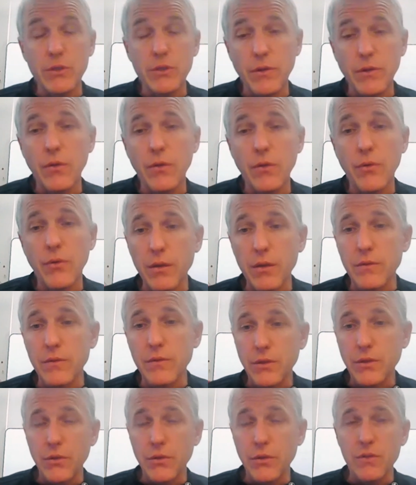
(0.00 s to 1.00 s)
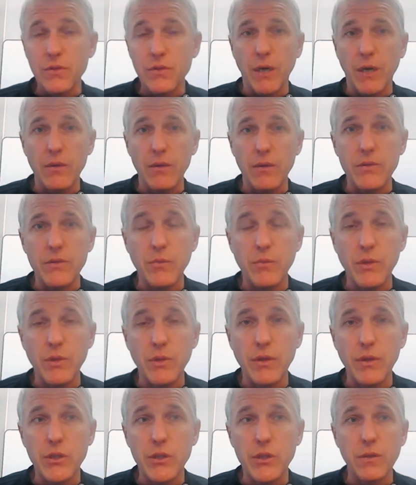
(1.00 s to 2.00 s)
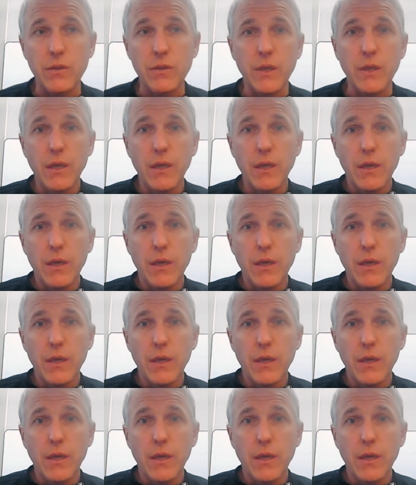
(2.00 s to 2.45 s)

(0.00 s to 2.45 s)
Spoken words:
very relevant to the use of modeling and simulation,